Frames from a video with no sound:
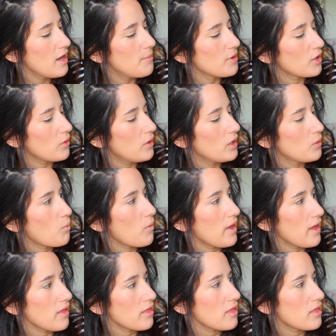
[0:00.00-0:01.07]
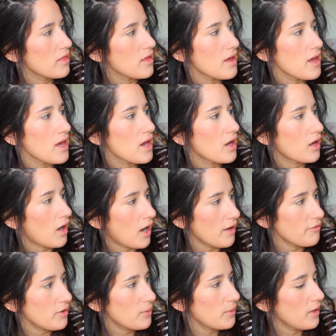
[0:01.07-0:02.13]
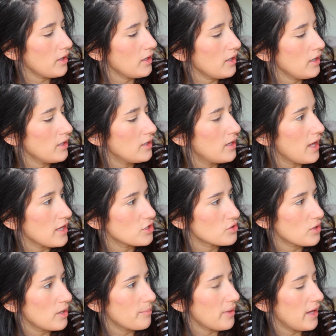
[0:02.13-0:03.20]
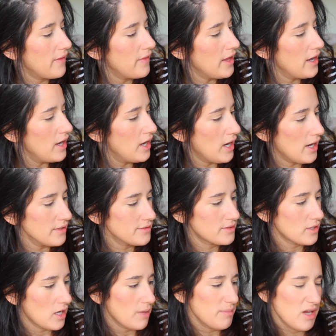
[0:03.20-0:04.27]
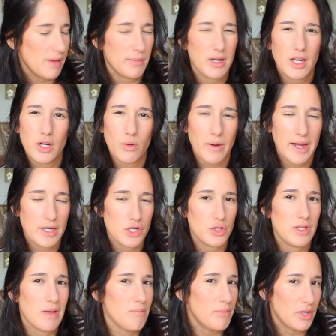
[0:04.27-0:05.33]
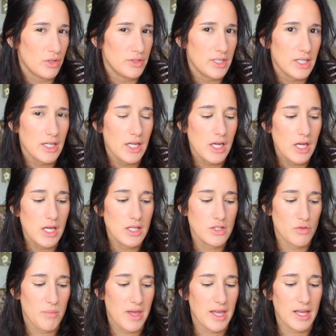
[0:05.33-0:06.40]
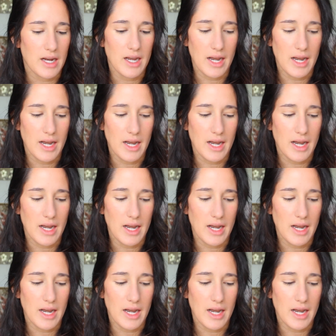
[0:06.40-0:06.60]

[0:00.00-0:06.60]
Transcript: I'm going to go in with the Coffee Run, Day Trip, and then Nonstop. And I'm going to gradually build it to make it a